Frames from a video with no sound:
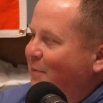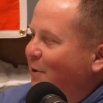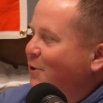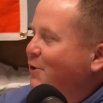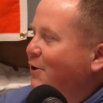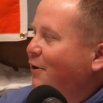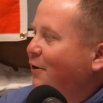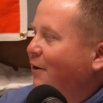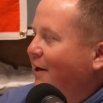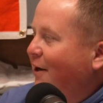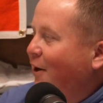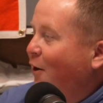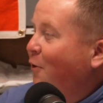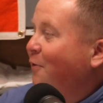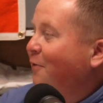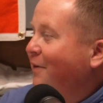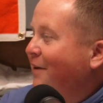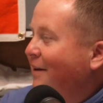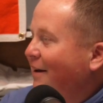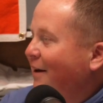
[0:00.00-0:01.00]
Especially during
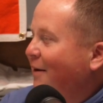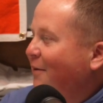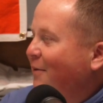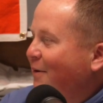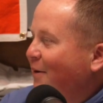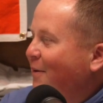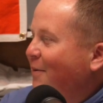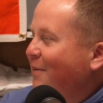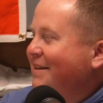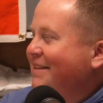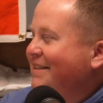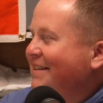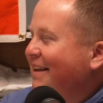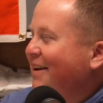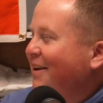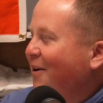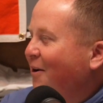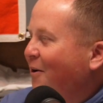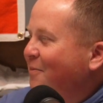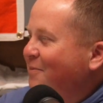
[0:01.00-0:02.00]
COVID. Everybody sitting
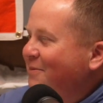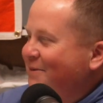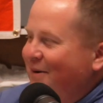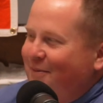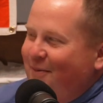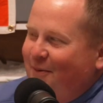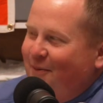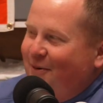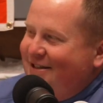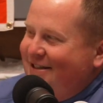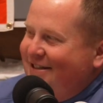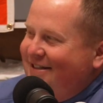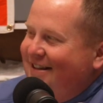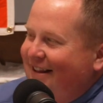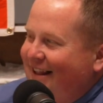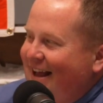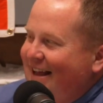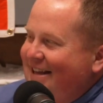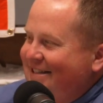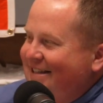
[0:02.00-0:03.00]
at home, so everybody watches The
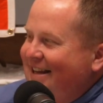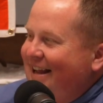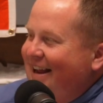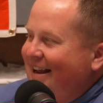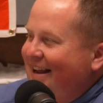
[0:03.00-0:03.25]
Last Dance.